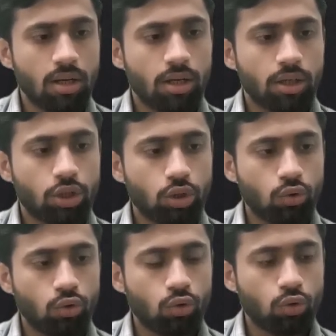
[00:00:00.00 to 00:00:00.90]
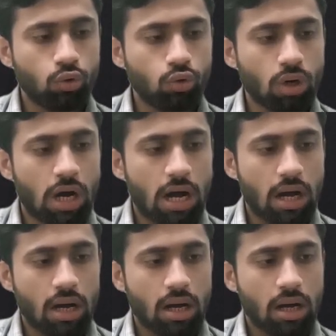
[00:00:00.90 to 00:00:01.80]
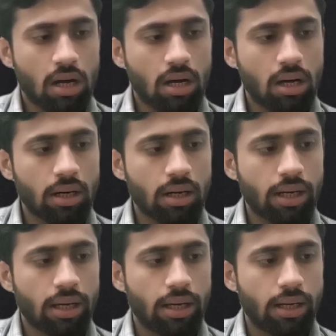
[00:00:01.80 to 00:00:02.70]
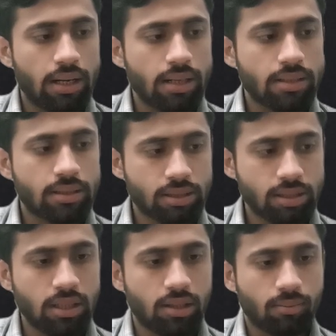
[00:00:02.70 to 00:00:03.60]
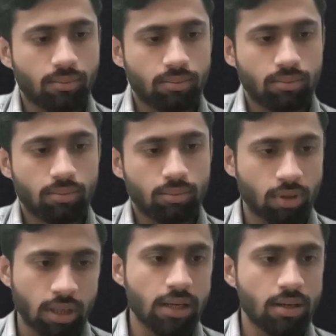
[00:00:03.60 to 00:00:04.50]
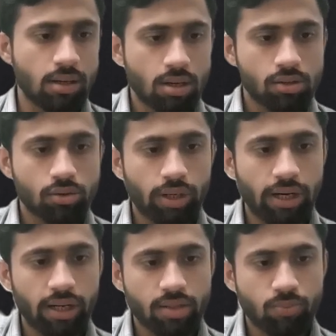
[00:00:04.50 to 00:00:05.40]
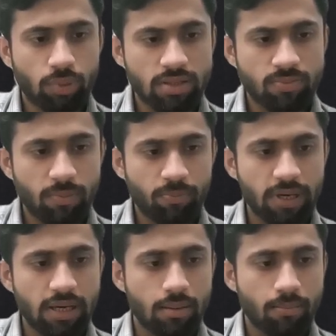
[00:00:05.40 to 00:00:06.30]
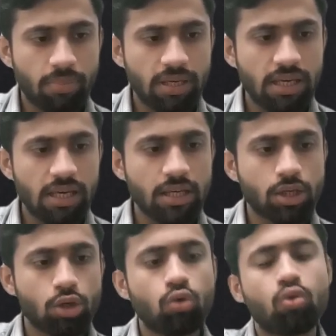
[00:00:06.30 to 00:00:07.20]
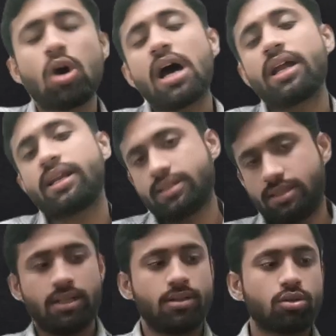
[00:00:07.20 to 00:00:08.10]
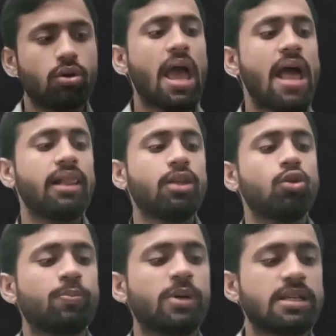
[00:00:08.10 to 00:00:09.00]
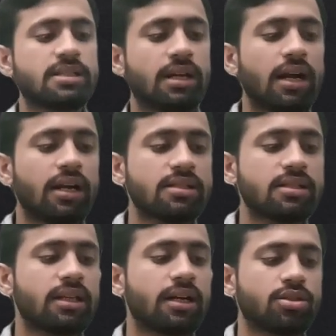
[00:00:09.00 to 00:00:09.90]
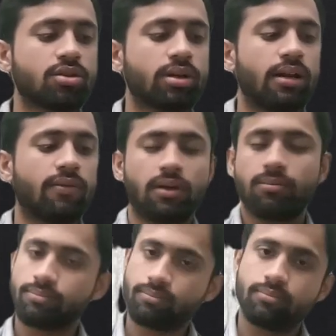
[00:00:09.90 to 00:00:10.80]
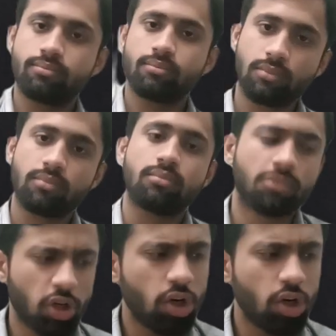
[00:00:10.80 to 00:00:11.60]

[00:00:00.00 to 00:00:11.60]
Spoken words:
Q R S T. Okay, so it must be P. P Q R S T. So L U P is the right answer. That is your alpha. Good.